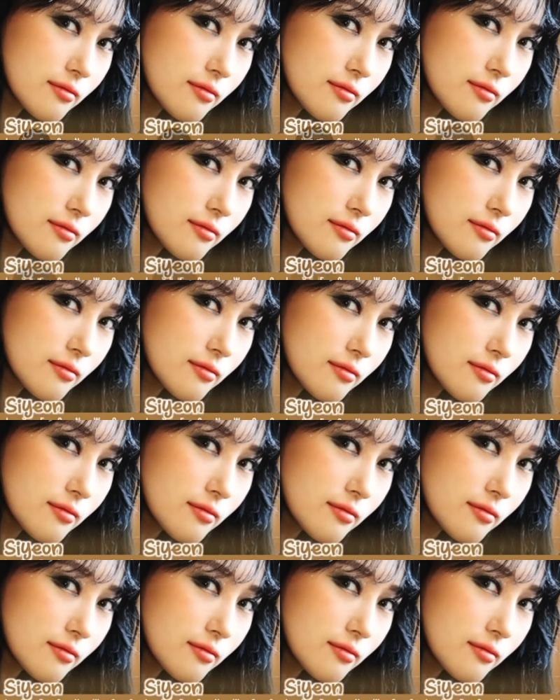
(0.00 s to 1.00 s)

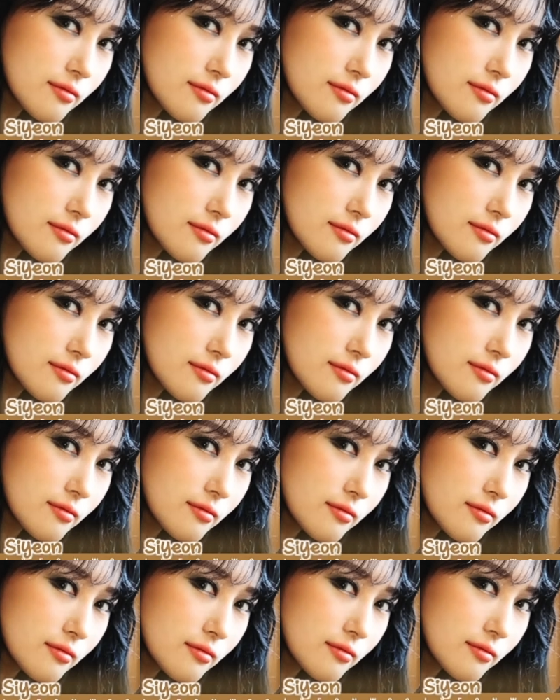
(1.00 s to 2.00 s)

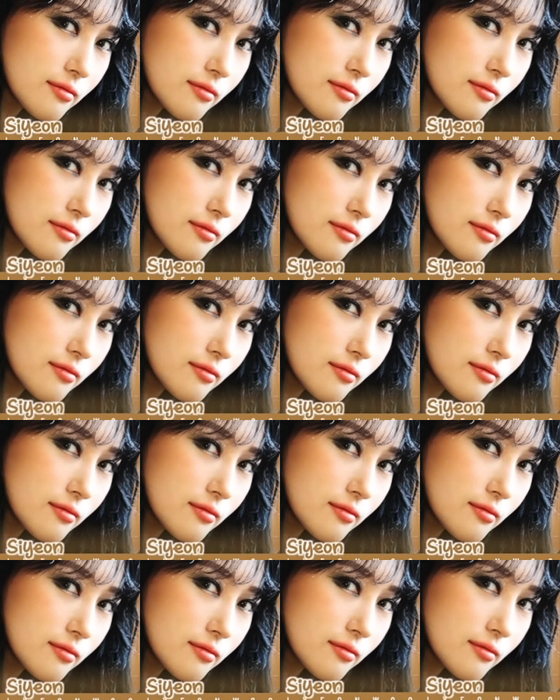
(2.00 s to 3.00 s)

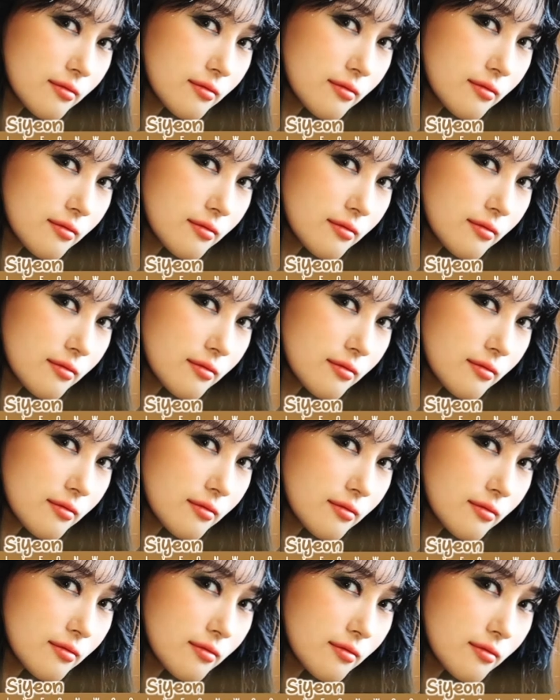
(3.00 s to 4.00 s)

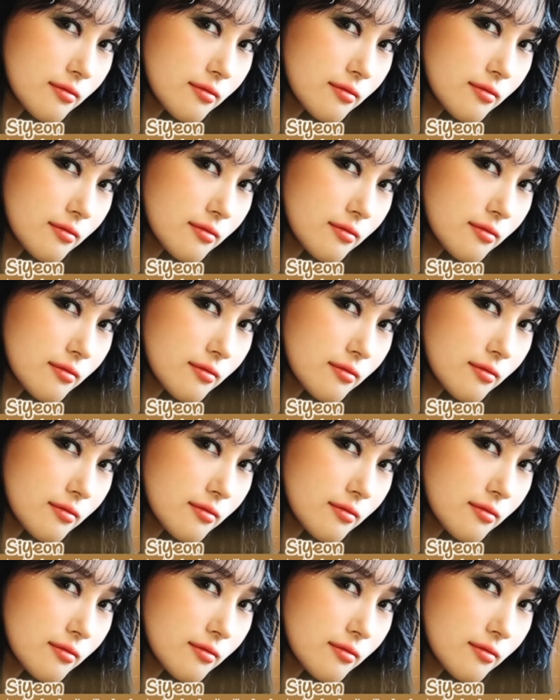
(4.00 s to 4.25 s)
No words are spoken by the person on screen.